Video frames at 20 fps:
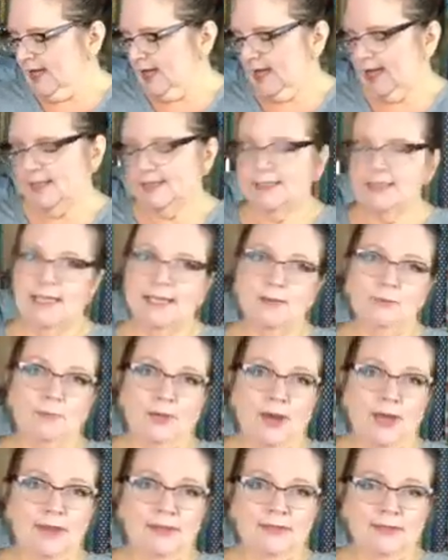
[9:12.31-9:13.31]
and take a
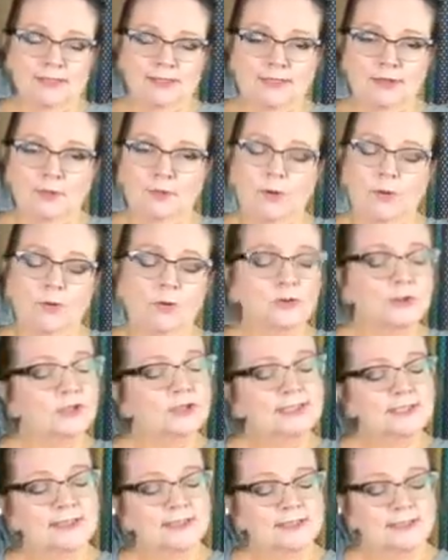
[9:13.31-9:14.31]
breath, and don't hold
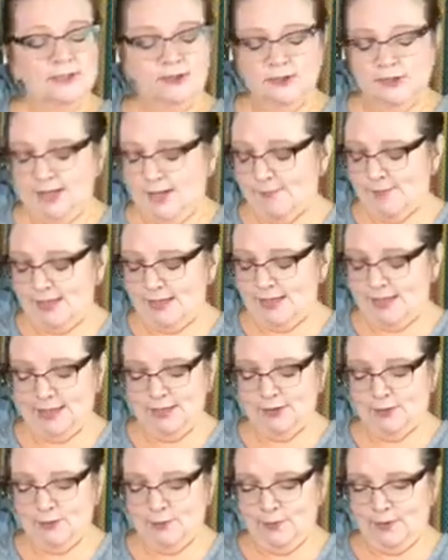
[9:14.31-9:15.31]
your tummy
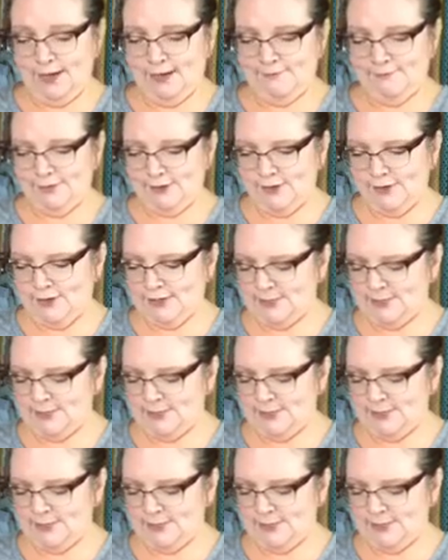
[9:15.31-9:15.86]
in or whatever.